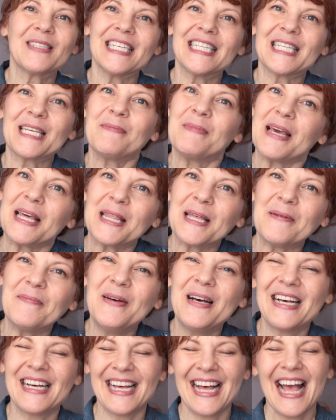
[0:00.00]
since I made
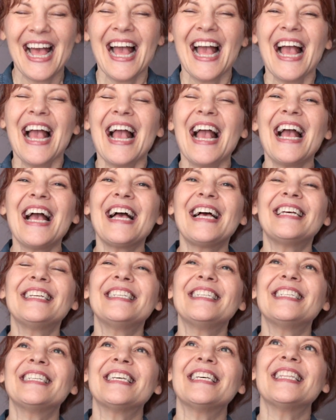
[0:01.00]
them.
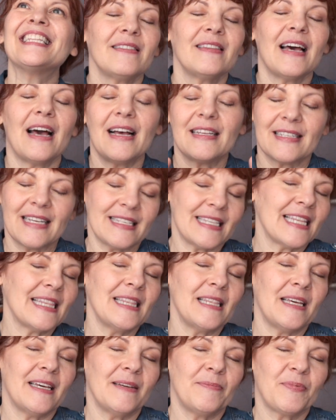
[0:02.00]
And as I said
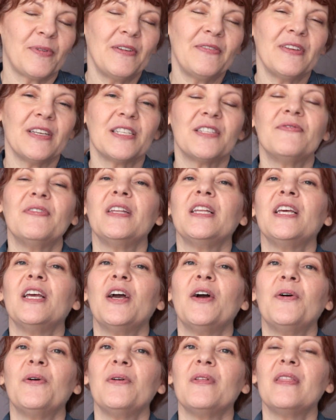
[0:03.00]
in the previous
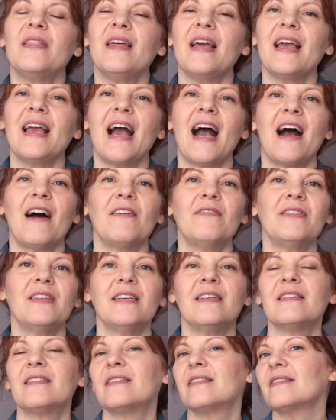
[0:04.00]
video, they have
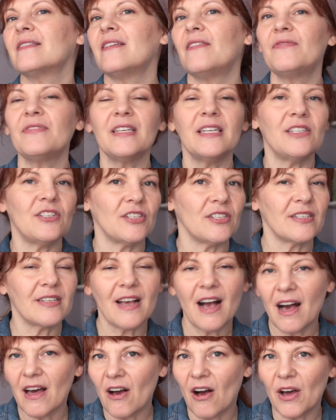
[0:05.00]
this lovely just
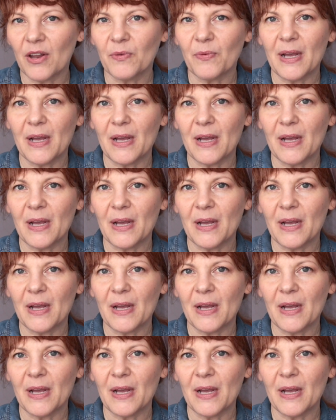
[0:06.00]
cut-on